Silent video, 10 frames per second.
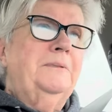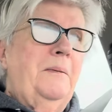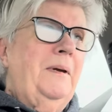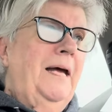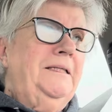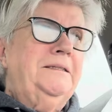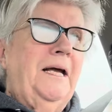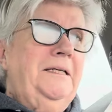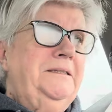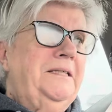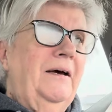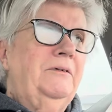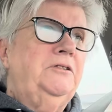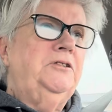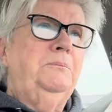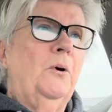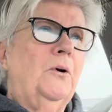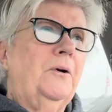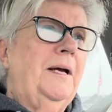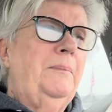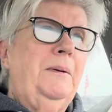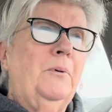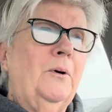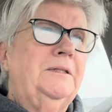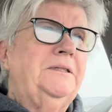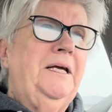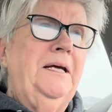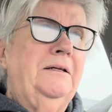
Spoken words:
that man, he's 97, she broke her hip, he broke his knee,